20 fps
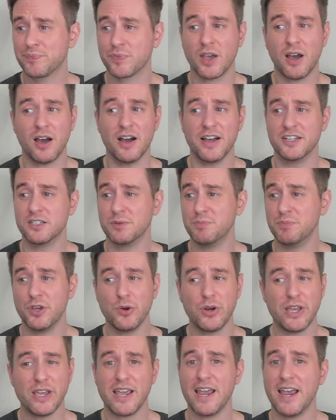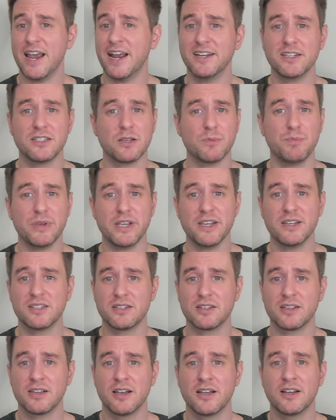It's a beauty and it's a
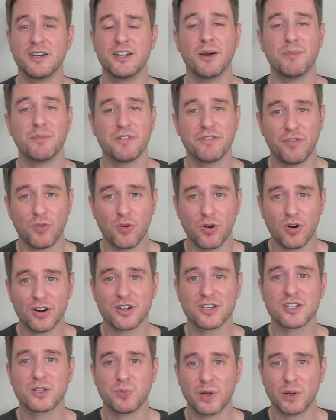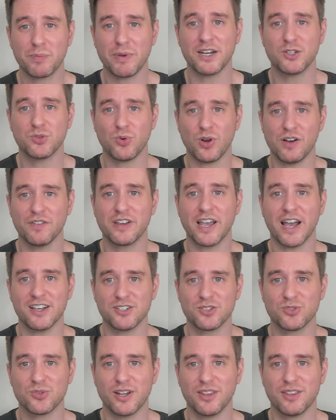beast. Number 4, Springbank 12 Cask
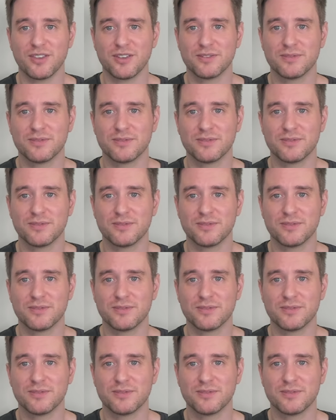Strength.